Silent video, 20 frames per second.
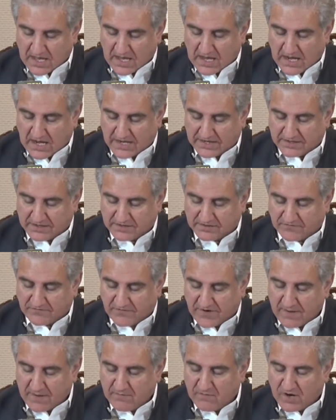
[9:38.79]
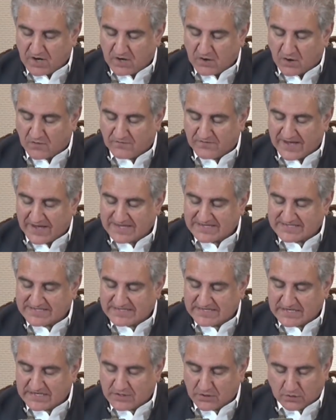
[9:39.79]
Under the framework of
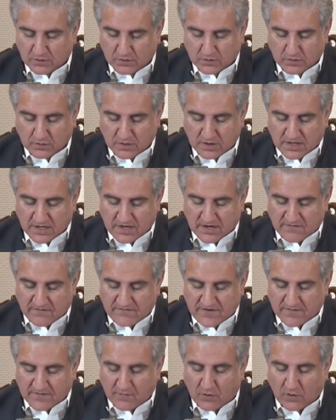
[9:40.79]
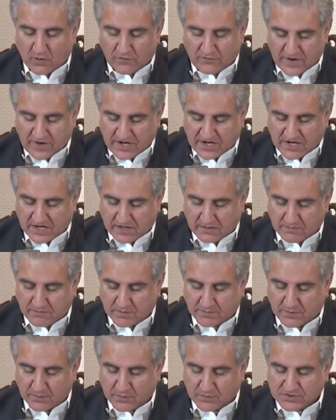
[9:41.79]
SCO, we have already
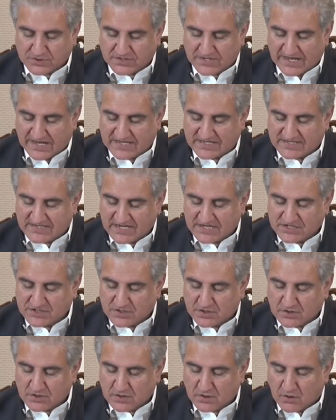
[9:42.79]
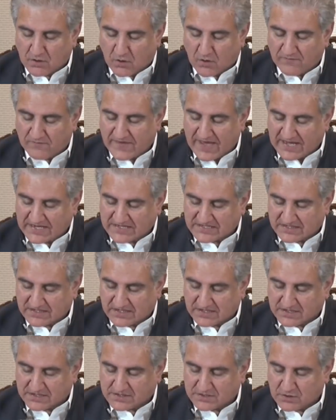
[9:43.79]
proposed a Center of
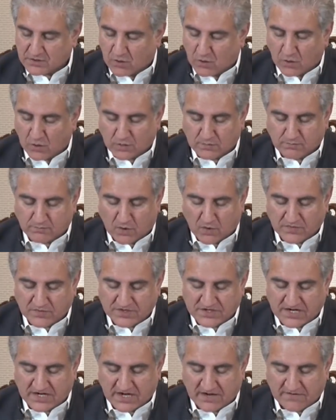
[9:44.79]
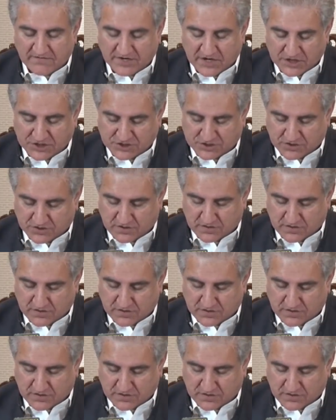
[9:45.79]
Excellence on Poverty Alleviation.